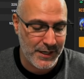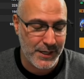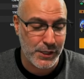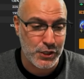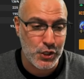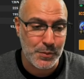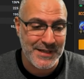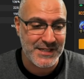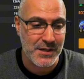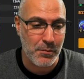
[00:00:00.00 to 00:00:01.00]
in a
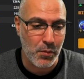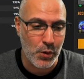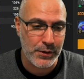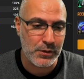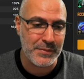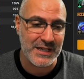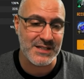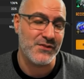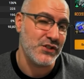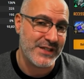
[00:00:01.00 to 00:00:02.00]
two-piece Immortal, because
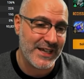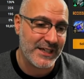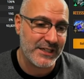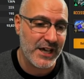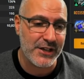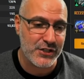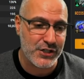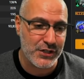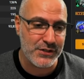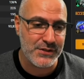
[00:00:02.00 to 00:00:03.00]
if she's taking a lot of
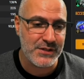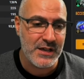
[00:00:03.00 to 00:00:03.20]
turns,